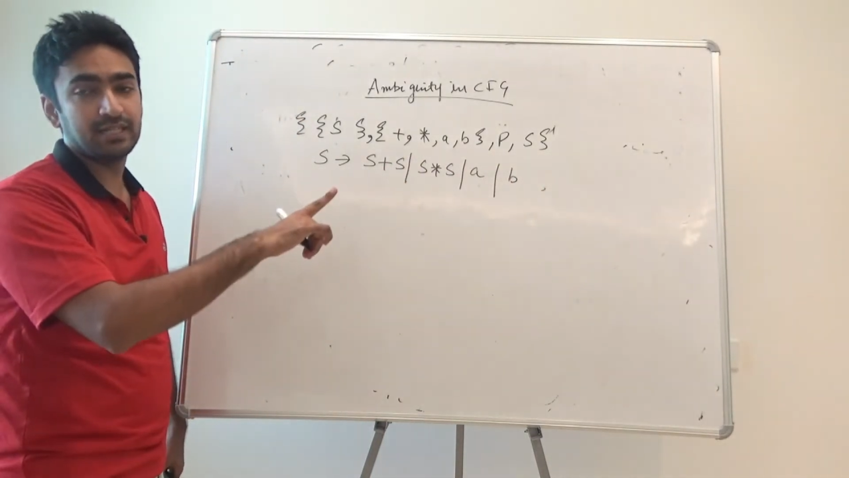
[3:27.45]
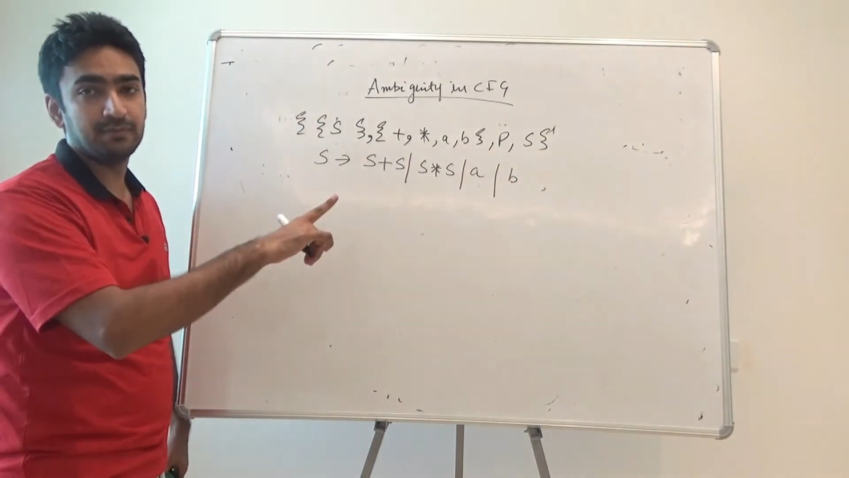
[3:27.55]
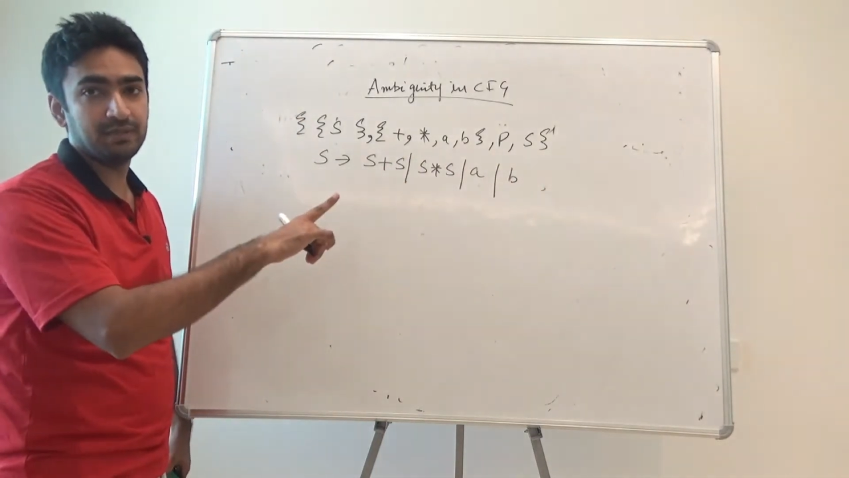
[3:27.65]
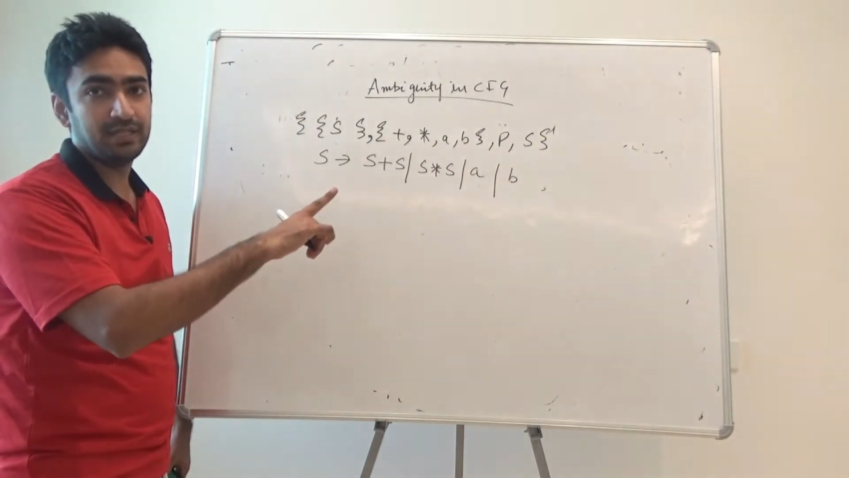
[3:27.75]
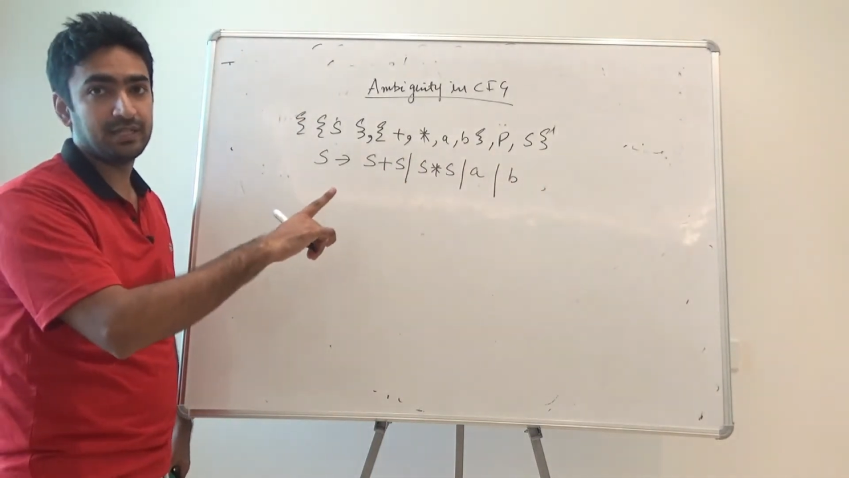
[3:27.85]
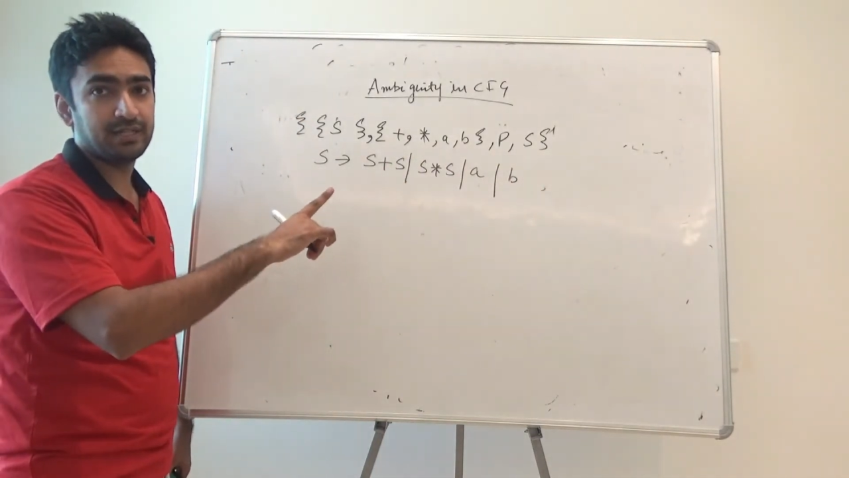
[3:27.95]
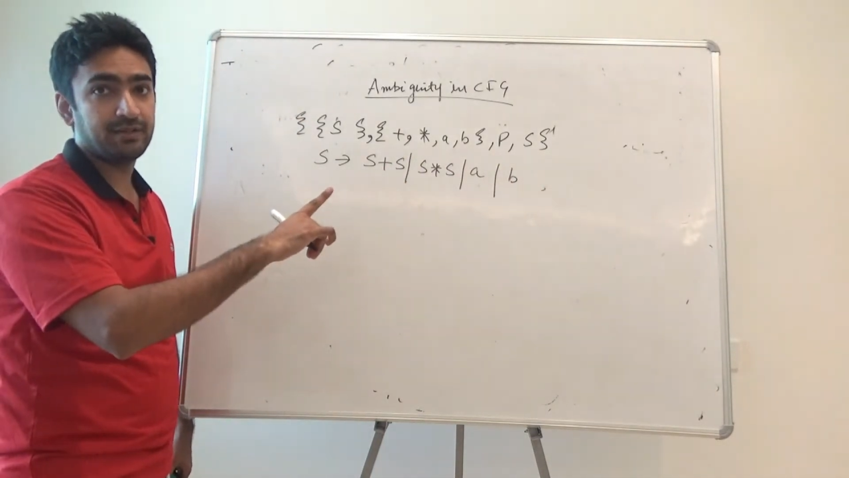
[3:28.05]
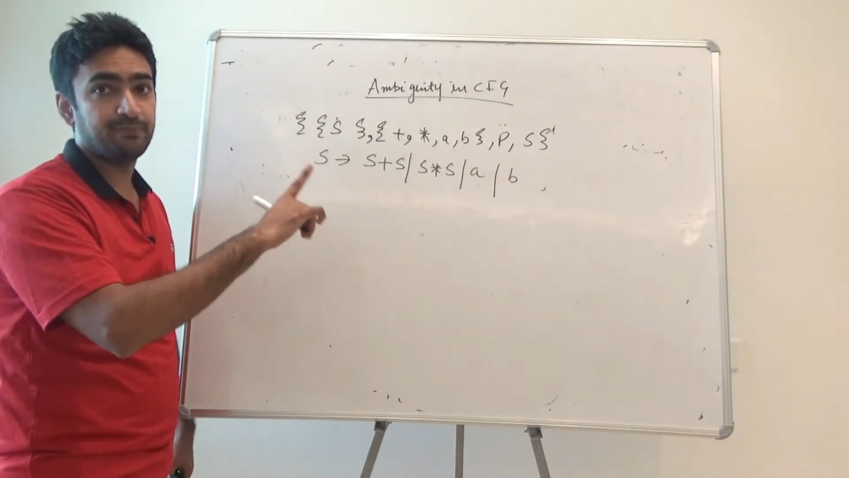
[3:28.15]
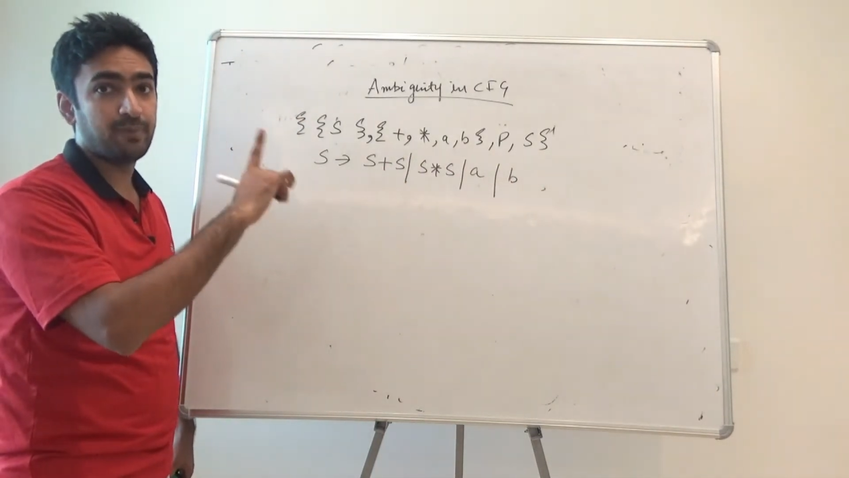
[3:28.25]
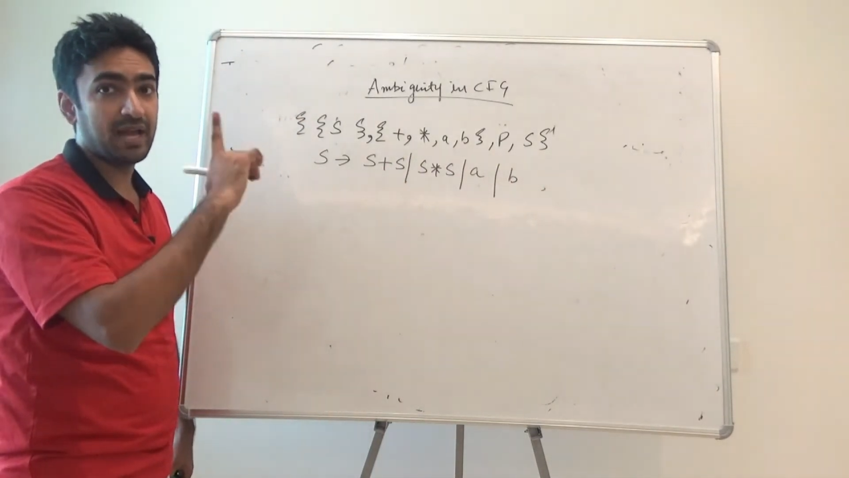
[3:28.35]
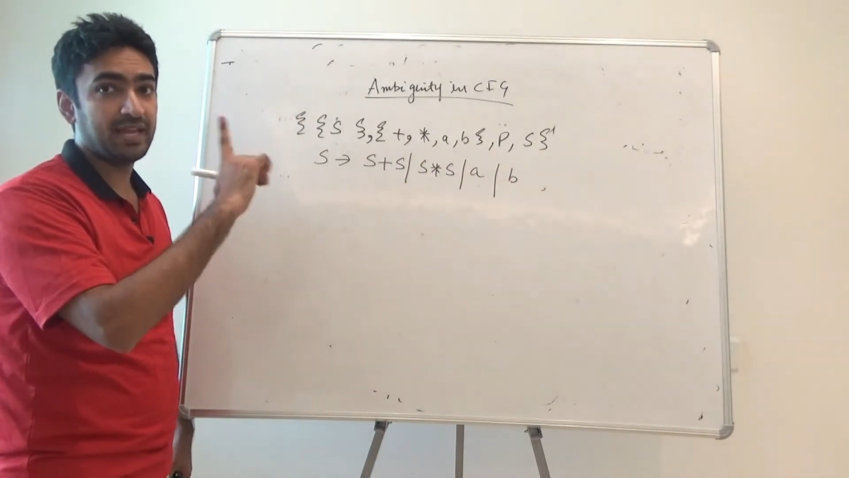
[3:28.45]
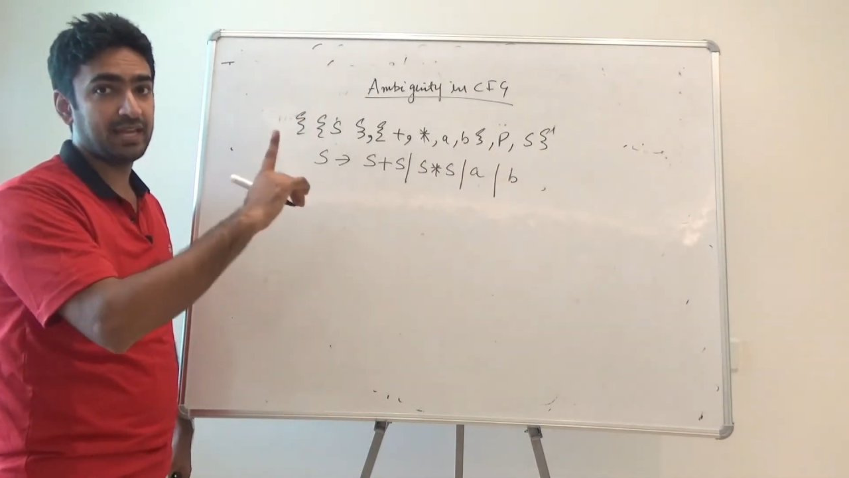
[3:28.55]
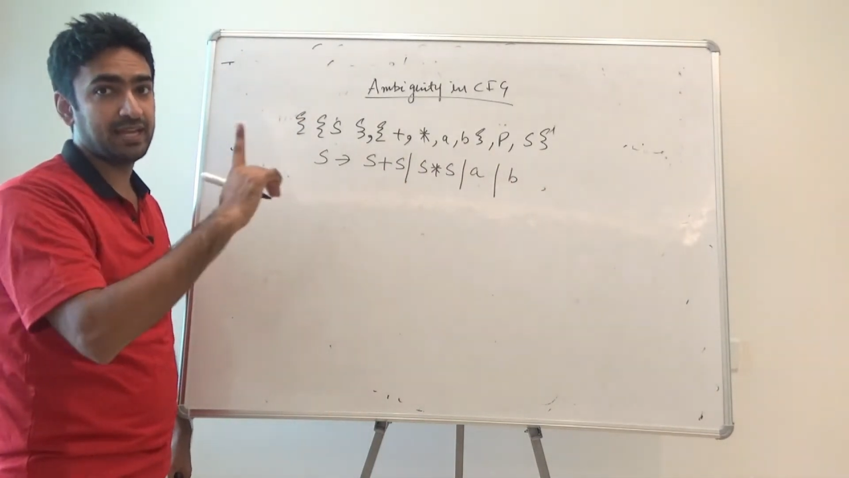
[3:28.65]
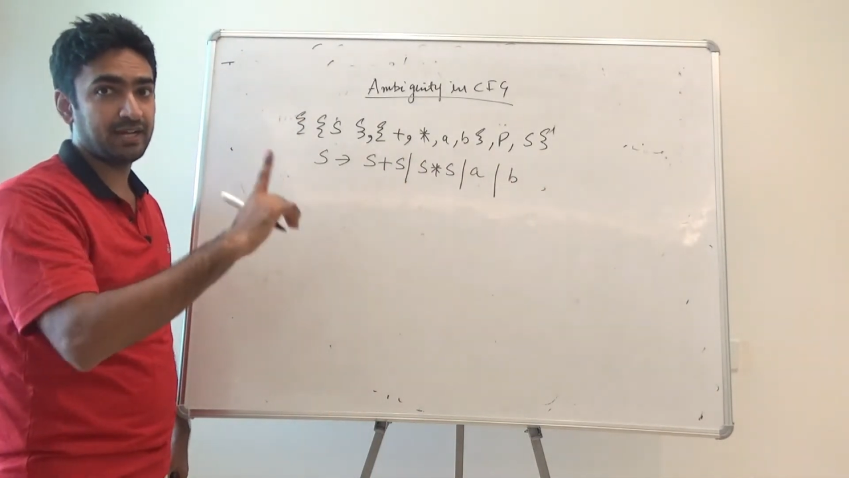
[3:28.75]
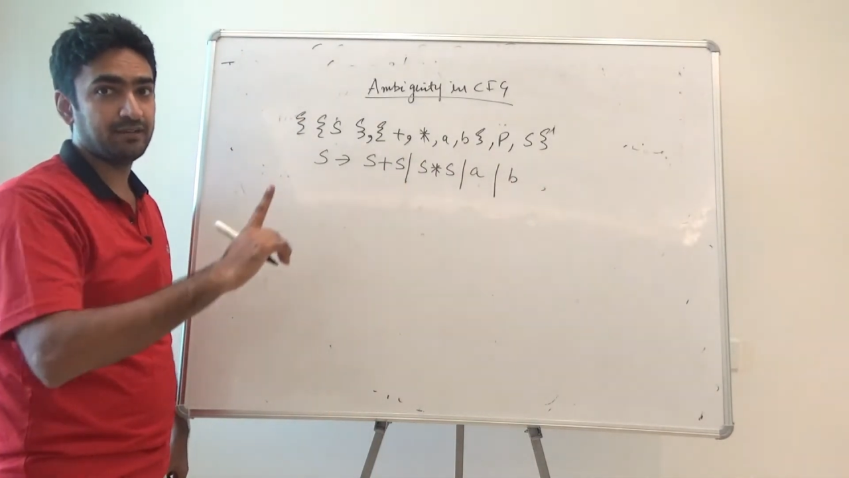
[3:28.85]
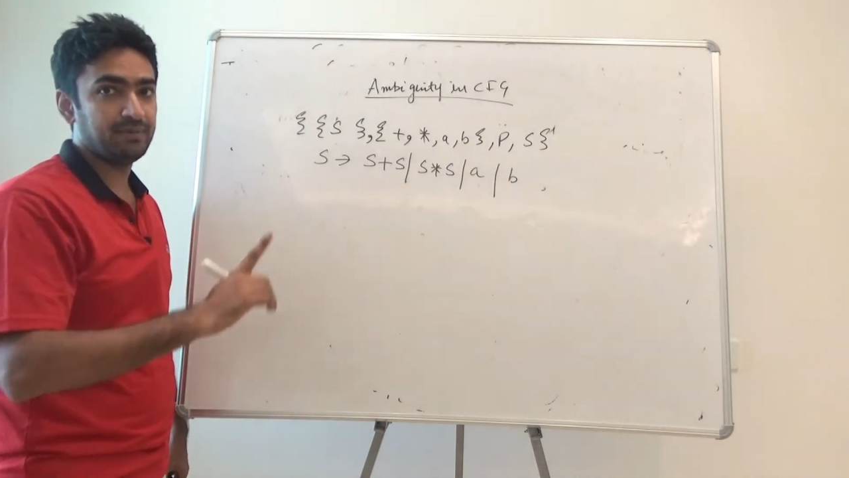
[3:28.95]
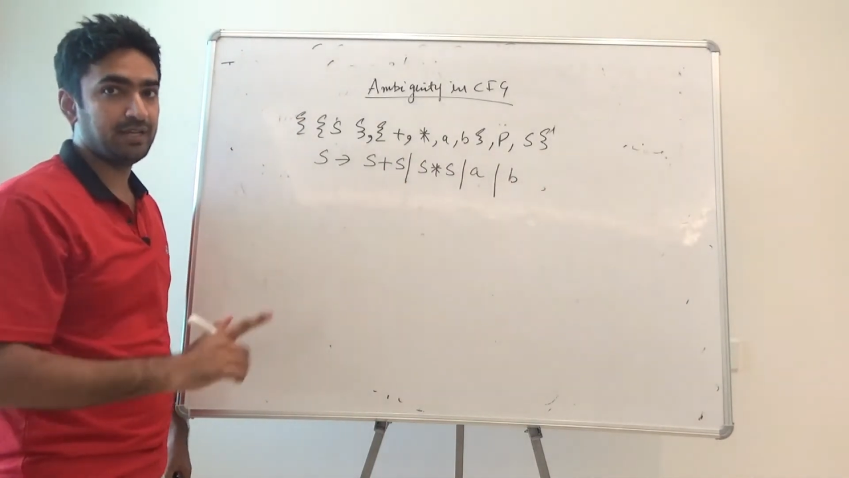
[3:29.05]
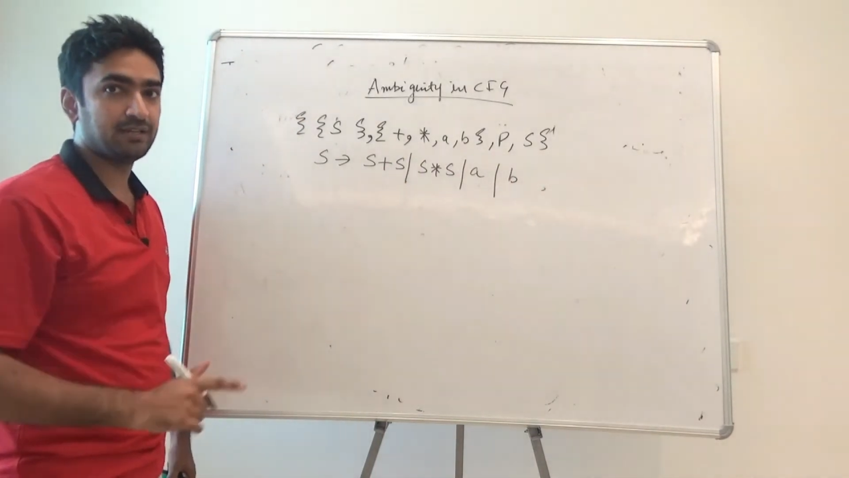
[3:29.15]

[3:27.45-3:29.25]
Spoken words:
terminated by A and B,